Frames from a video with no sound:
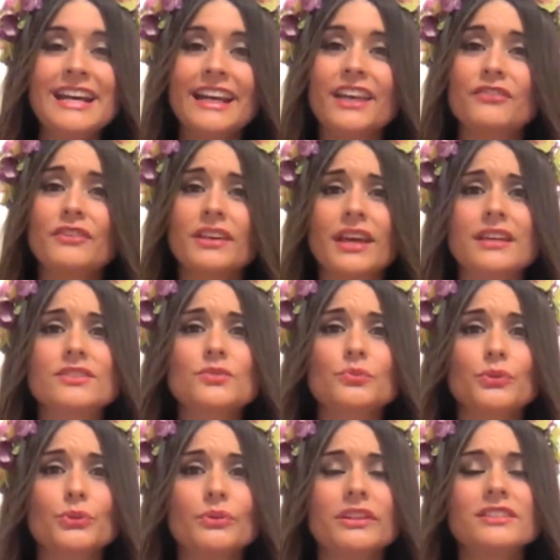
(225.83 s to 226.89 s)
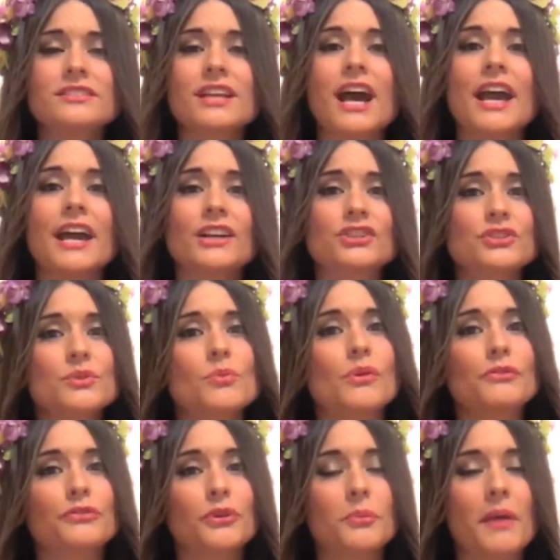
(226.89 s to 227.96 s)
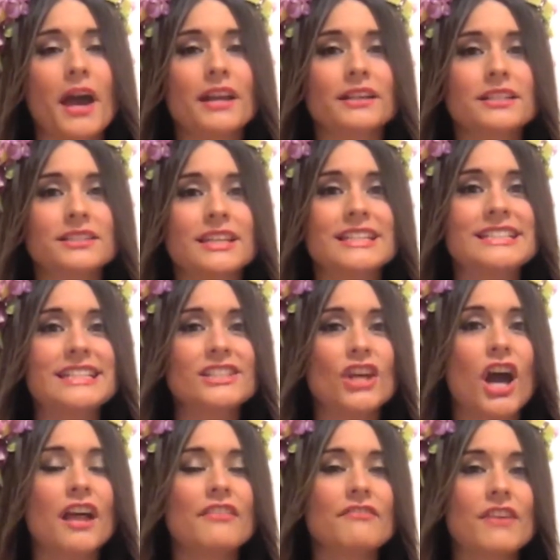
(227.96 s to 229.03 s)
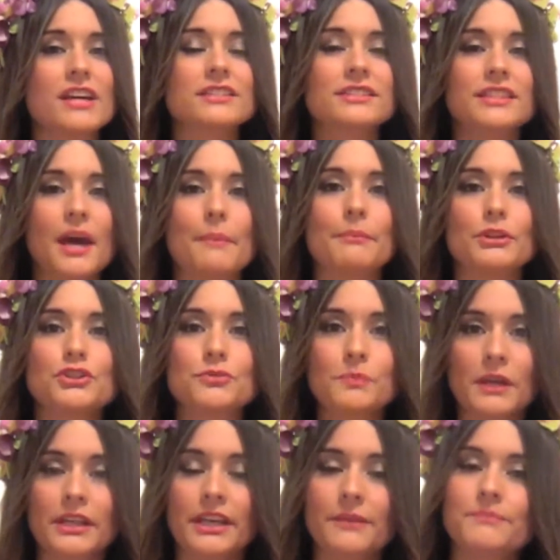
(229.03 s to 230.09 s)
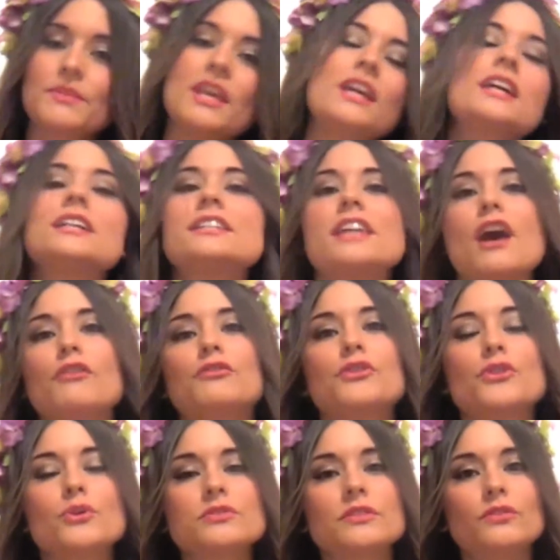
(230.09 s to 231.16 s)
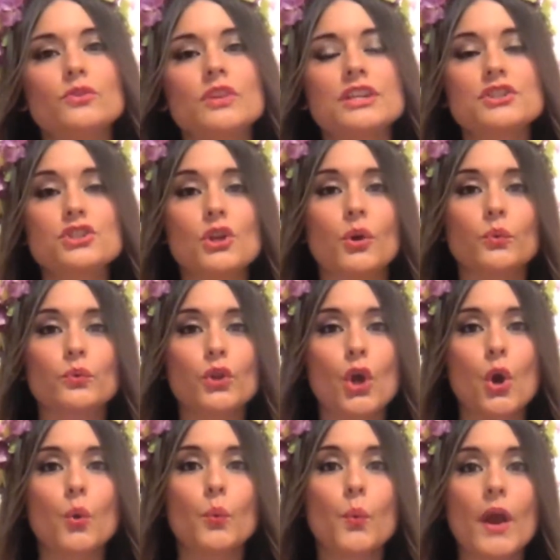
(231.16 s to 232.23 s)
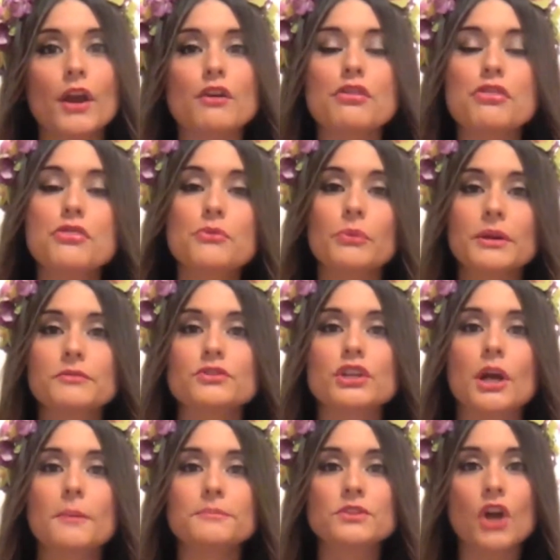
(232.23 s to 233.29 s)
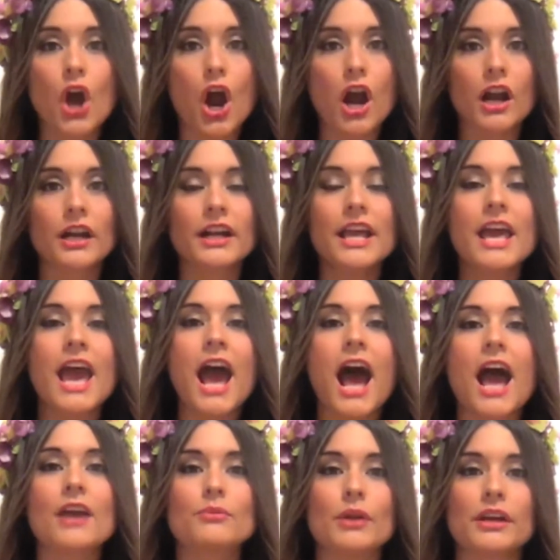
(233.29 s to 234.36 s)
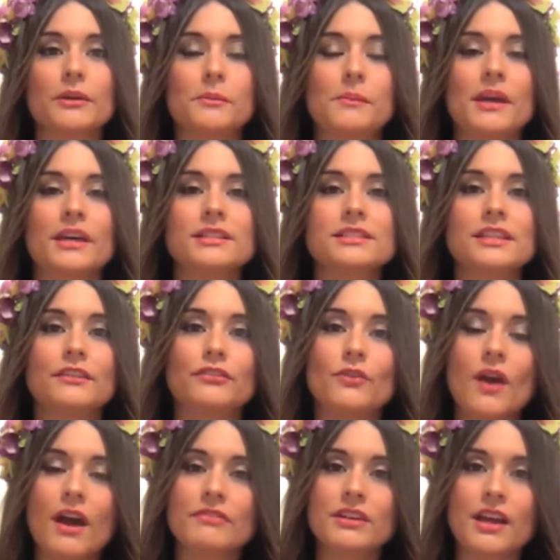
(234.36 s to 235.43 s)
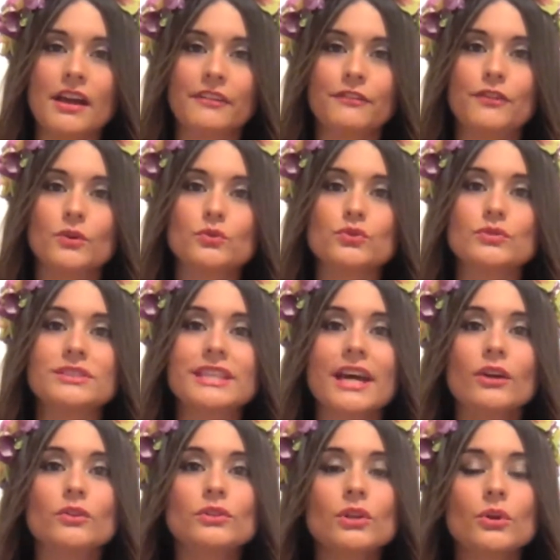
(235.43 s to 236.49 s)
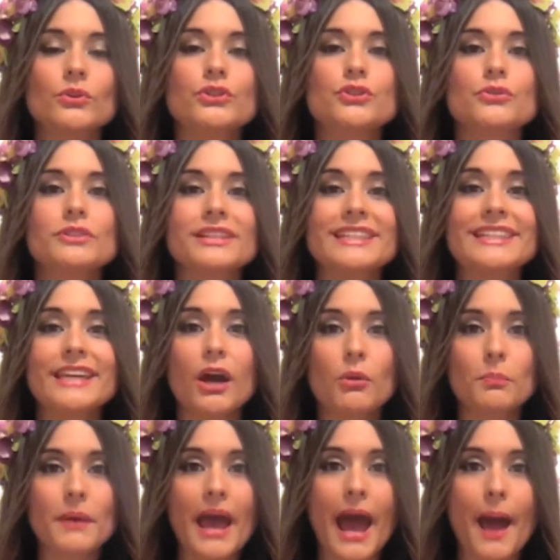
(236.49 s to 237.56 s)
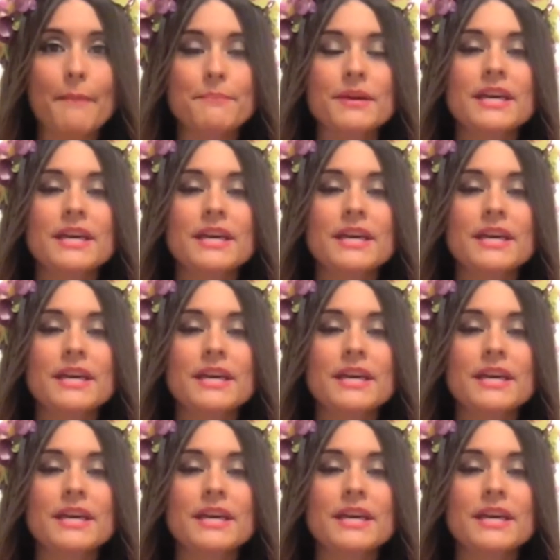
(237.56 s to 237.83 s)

If it gets ruined, I actually won't feel bad because I did not invest that much money. Now, for those of you that don't know where thrift shops are, I recommend, if you have an iPhone, to download your Yelp app